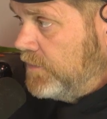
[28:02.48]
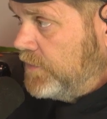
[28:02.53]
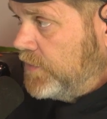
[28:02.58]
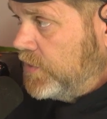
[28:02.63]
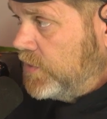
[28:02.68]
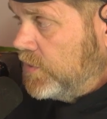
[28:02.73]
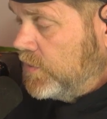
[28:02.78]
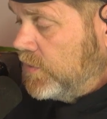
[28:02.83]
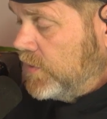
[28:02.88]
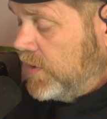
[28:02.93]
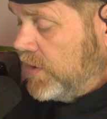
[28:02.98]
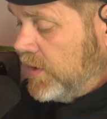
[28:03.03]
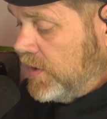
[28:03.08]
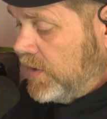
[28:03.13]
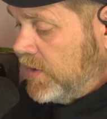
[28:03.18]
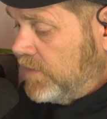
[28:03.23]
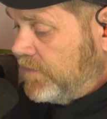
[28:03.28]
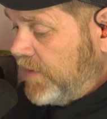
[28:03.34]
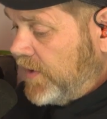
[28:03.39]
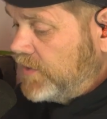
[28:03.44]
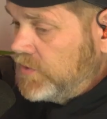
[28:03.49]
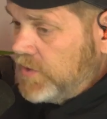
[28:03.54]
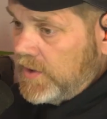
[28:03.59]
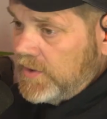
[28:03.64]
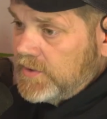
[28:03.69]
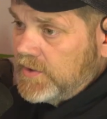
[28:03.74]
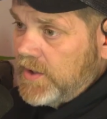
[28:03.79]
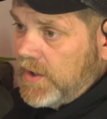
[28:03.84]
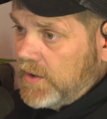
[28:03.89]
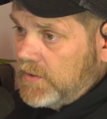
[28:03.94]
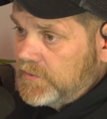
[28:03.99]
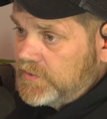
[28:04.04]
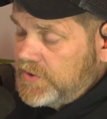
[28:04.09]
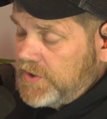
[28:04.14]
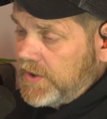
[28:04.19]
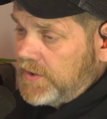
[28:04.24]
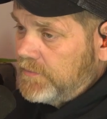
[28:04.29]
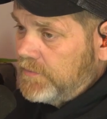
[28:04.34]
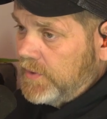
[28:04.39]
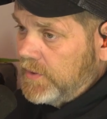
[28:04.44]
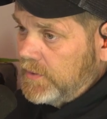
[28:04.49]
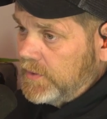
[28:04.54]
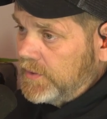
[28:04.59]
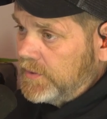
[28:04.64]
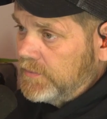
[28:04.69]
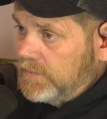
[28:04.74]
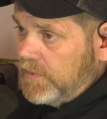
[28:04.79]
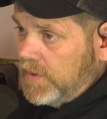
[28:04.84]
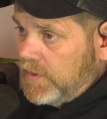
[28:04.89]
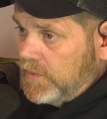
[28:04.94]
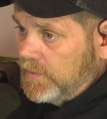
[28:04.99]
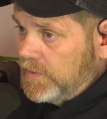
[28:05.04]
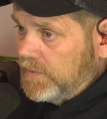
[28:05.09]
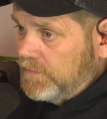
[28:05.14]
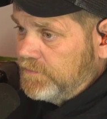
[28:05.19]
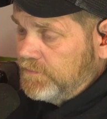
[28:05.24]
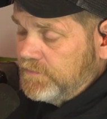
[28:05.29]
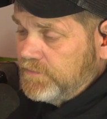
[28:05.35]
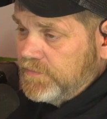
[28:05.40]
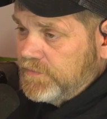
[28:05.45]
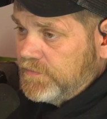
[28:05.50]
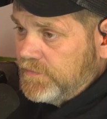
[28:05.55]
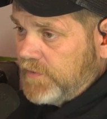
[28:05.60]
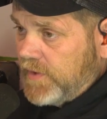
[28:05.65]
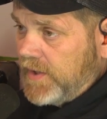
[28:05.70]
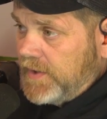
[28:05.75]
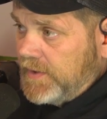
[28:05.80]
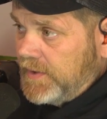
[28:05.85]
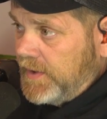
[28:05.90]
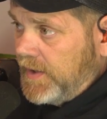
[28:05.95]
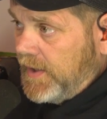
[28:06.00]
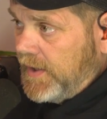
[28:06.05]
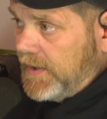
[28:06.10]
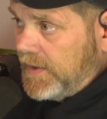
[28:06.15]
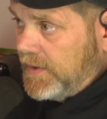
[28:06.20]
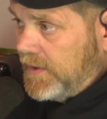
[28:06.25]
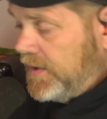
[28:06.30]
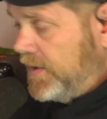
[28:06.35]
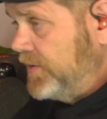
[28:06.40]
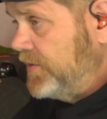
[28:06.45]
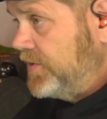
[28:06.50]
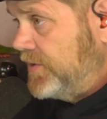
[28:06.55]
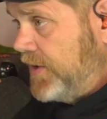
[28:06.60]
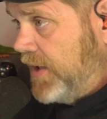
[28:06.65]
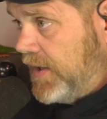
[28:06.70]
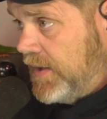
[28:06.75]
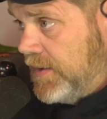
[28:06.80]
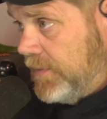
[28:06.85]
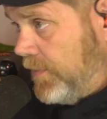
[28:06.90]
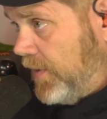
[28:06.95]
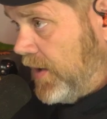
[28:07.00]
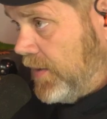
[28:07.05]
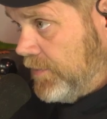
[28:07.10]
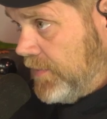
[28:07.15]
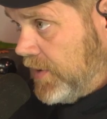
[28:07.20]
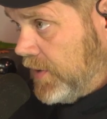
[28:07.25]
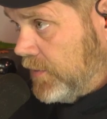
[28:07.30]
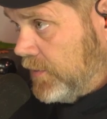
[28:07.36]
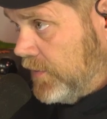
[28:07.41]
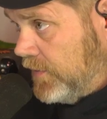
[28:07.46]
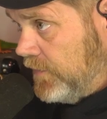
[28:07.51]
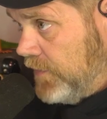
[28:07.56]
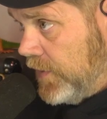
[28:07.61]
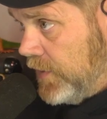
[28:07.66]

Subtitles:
if I tried to call Chad Rowland on a Friday night, his daddy might be on the